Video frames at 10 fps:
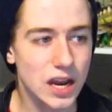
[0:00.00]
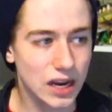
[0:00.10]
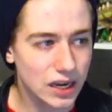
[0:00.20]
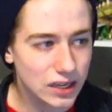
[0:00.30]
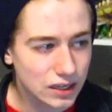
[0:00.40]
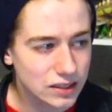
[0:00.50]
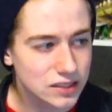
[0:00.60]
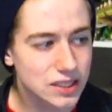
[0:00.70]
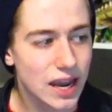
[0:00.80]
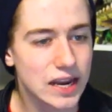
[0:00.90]
It
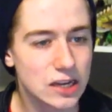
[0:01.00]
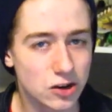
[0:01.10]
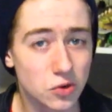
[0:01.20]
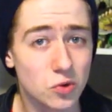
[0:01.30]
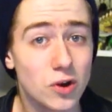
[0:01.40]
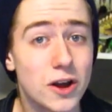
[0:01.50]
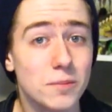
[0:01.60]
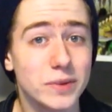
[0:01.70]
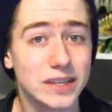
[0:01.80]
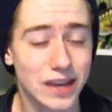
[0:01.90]
is a new
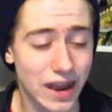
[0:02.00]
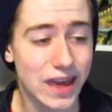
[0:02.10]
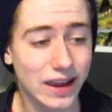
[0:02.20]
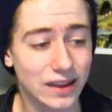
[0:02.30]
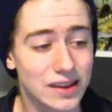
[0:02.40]
beginning.